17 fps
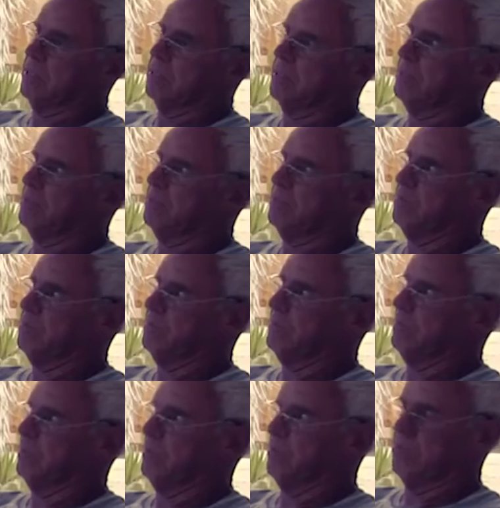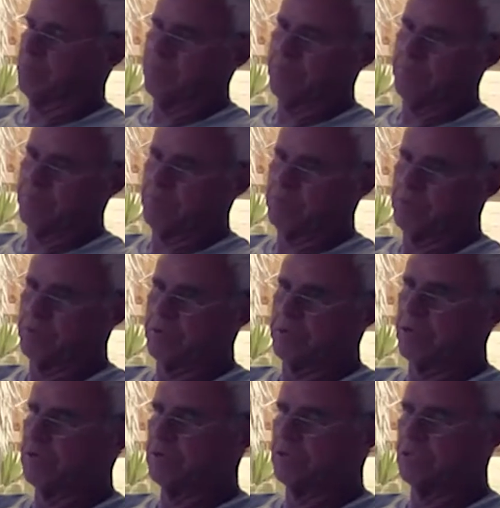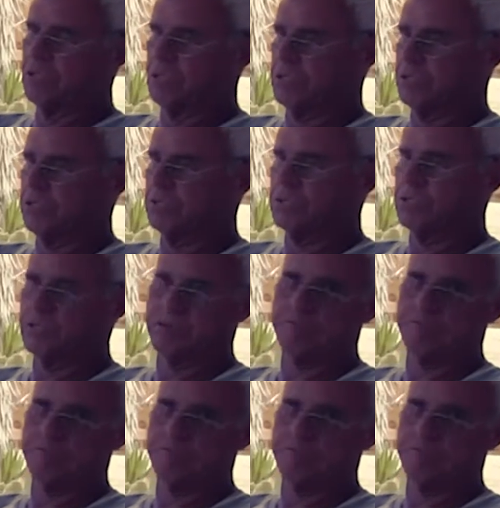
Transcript: A few dollars, you can own